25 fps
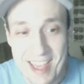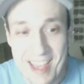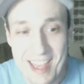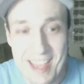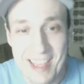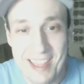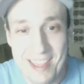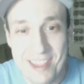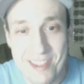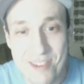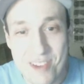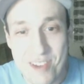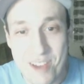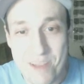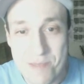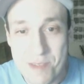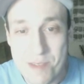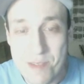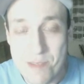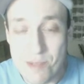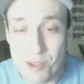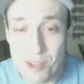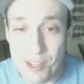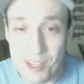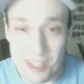you have
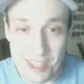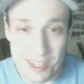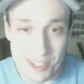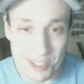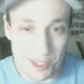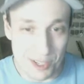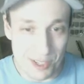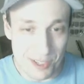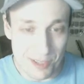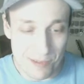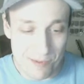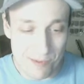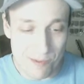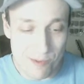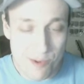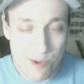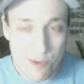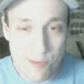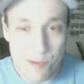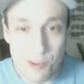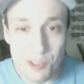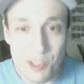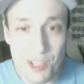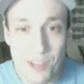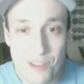people like who
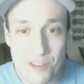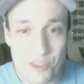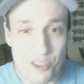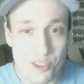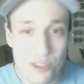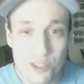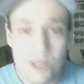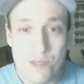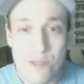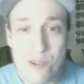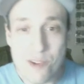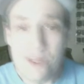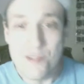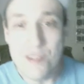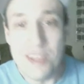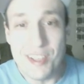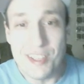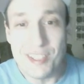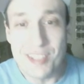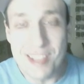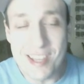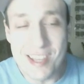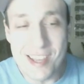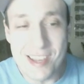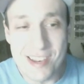believe there's only one
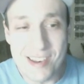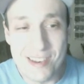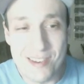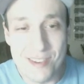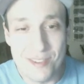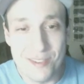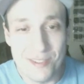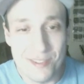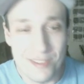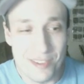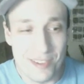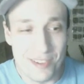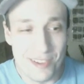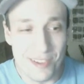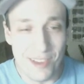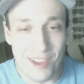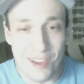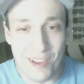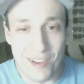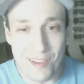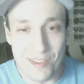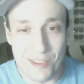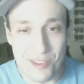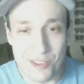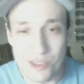reason,
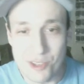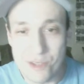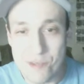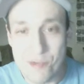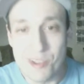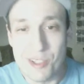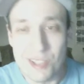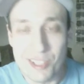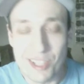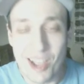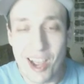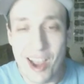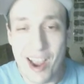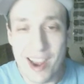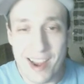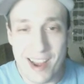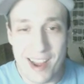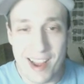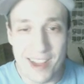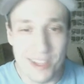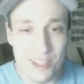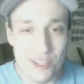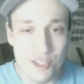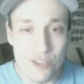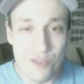there's only one side,
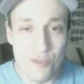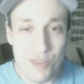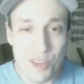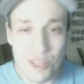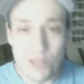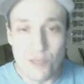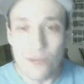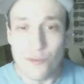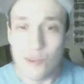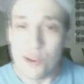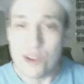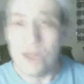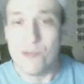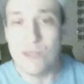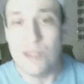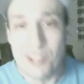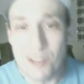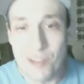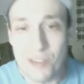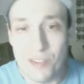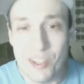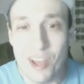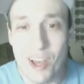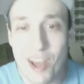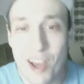and there's no reason for anyone to
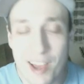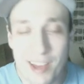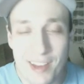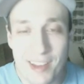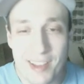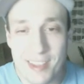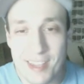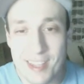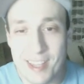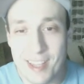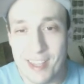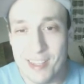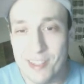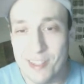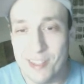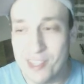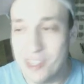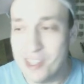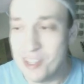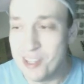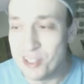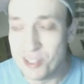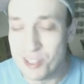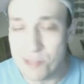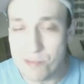have a gun. And then
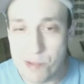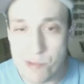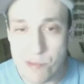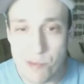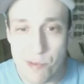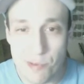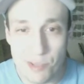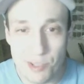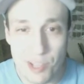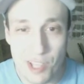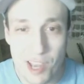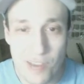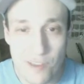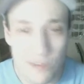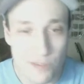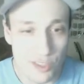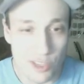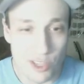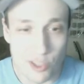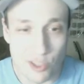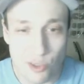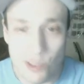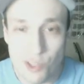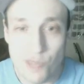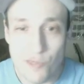you have people believe
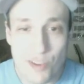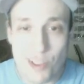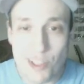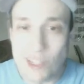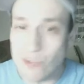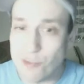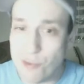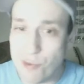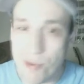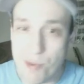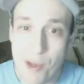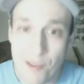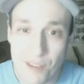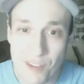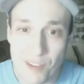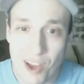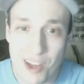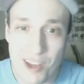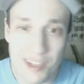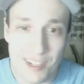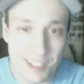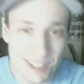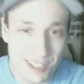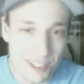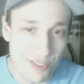there's only reasons people have a
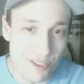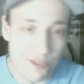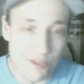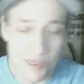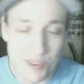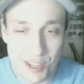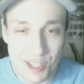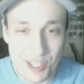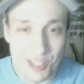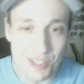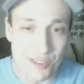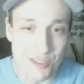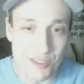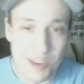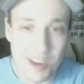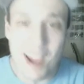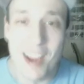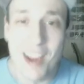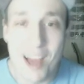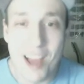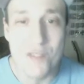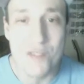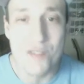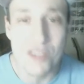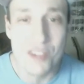gun, and there's no reason to
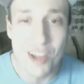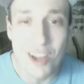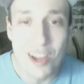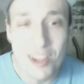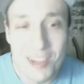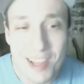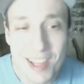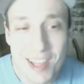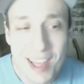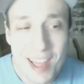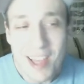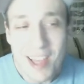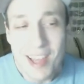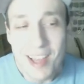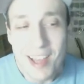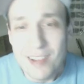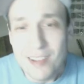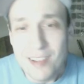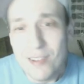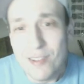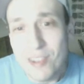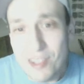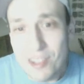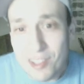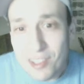not have a gun.
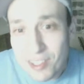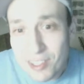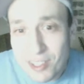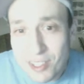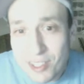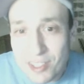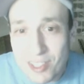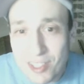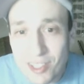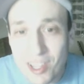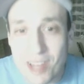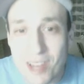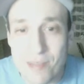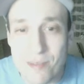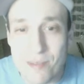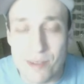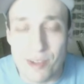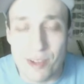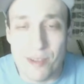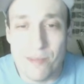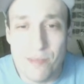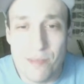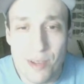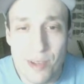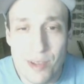Well, it's a
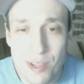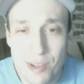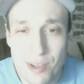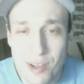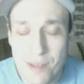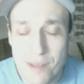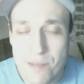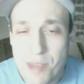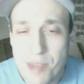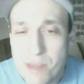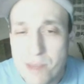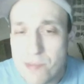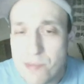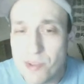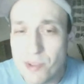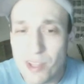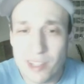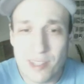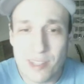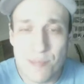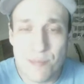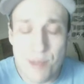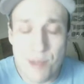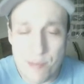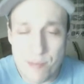dilemma, but people
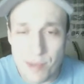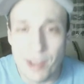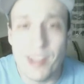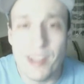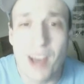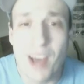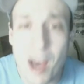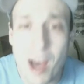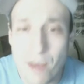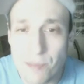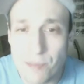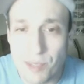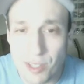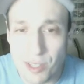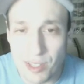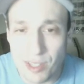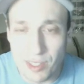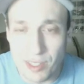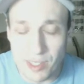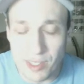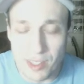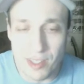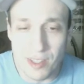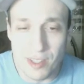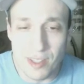like to be
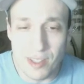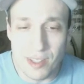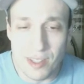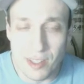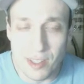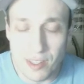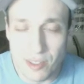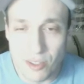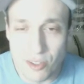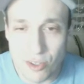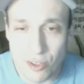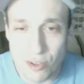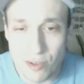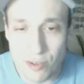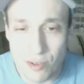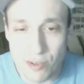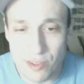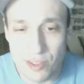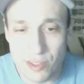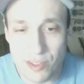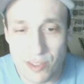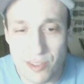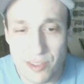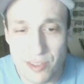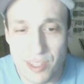myopic in
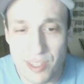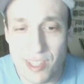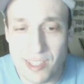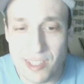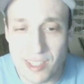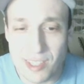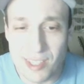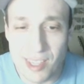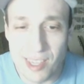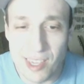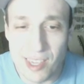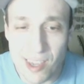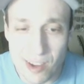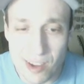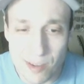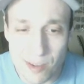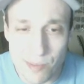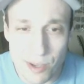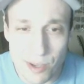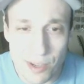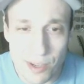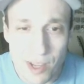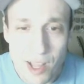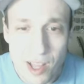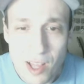the things that they care
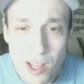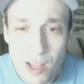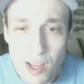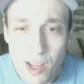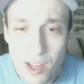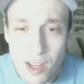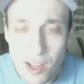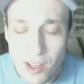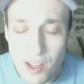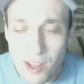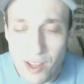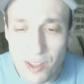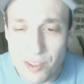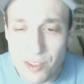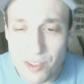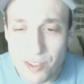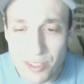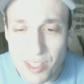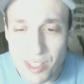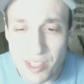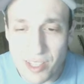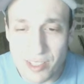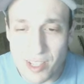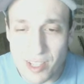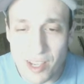about. Other
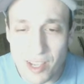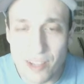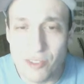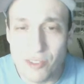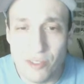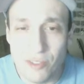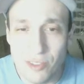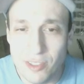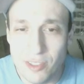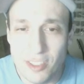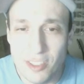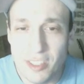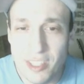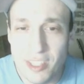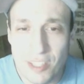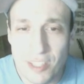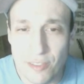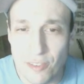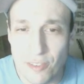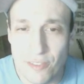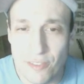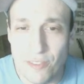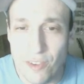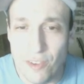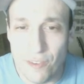things I don't give
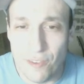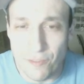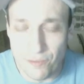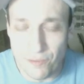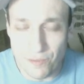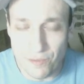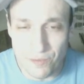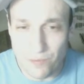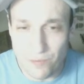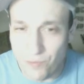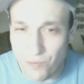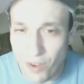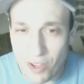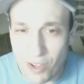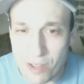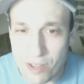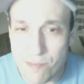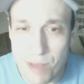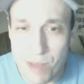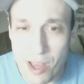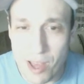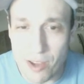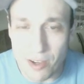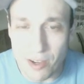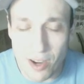a fuck
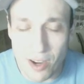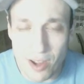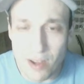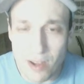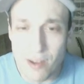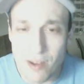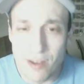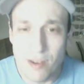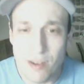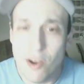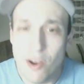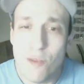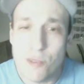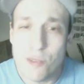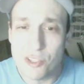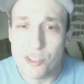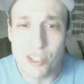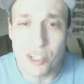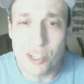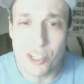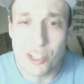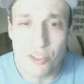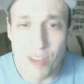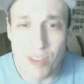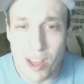about.
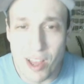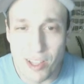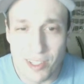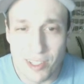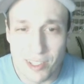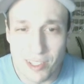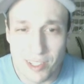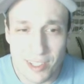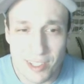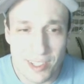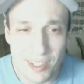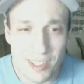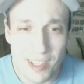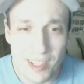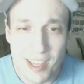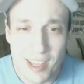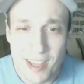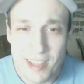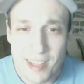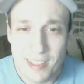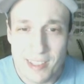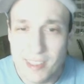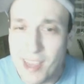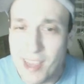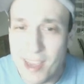Homosexuality,
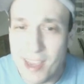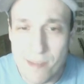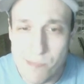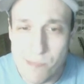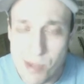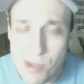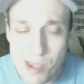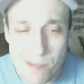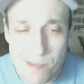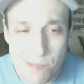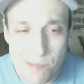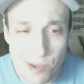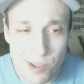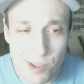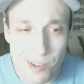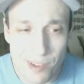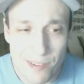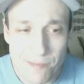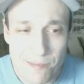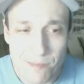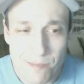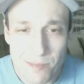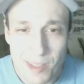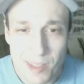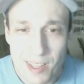gay
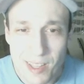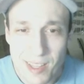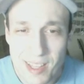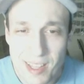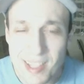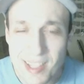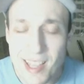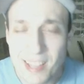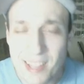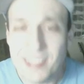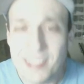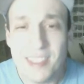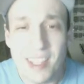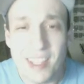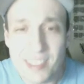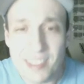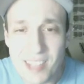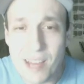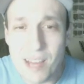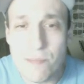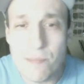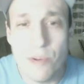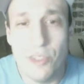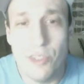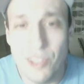people. That's
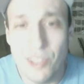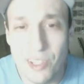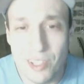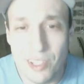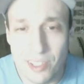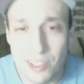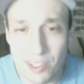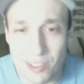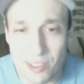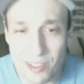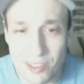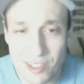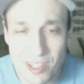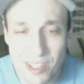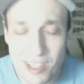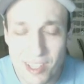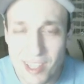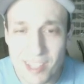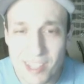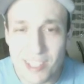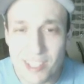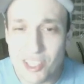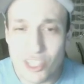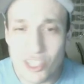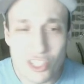not political.
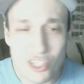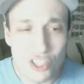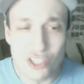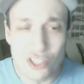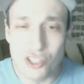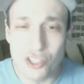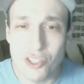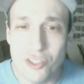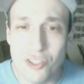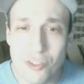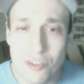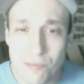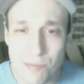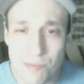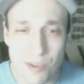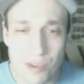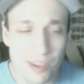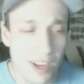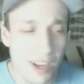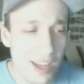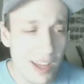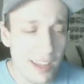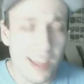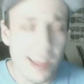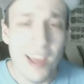It's just stupid.
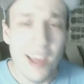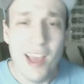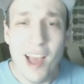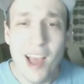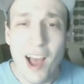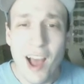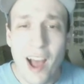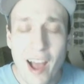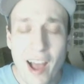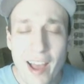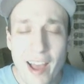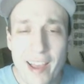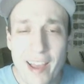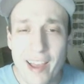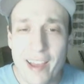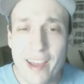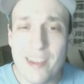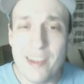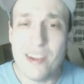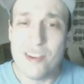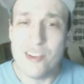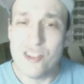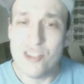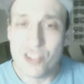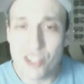I
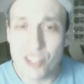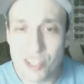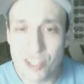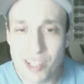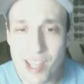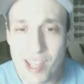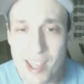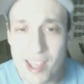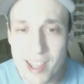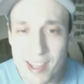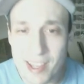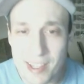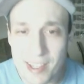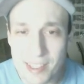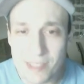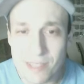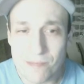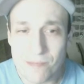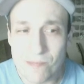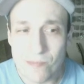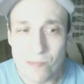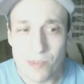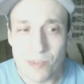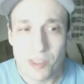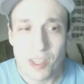understand
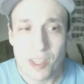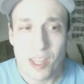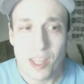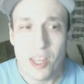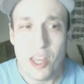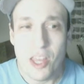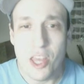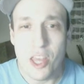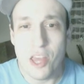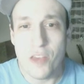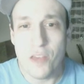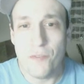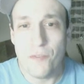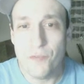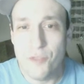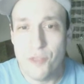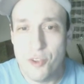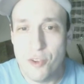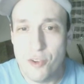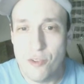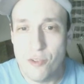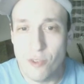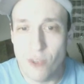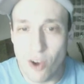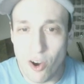if
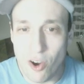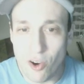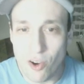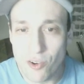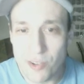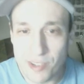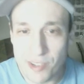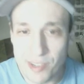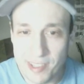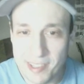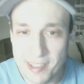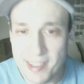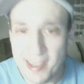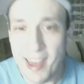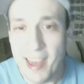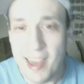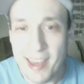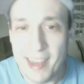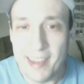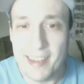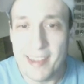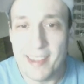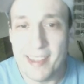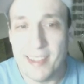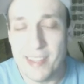you are
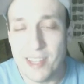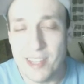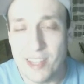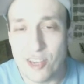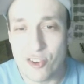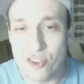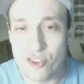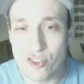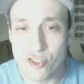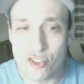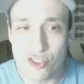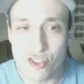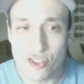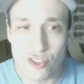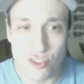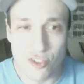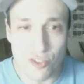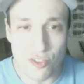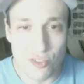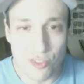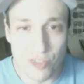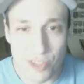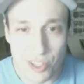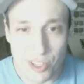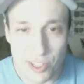gay, there's
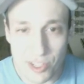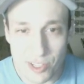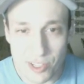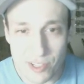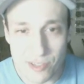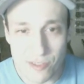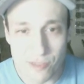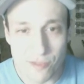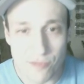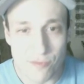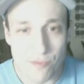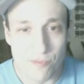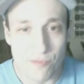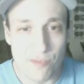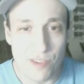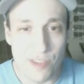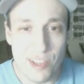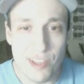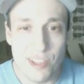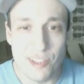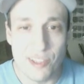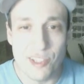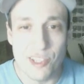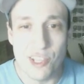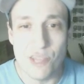certain
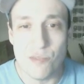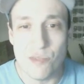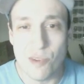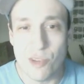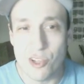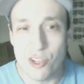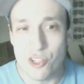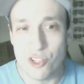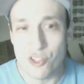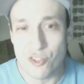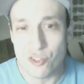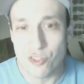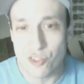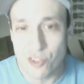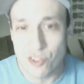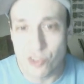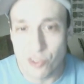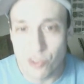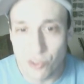reasons why certain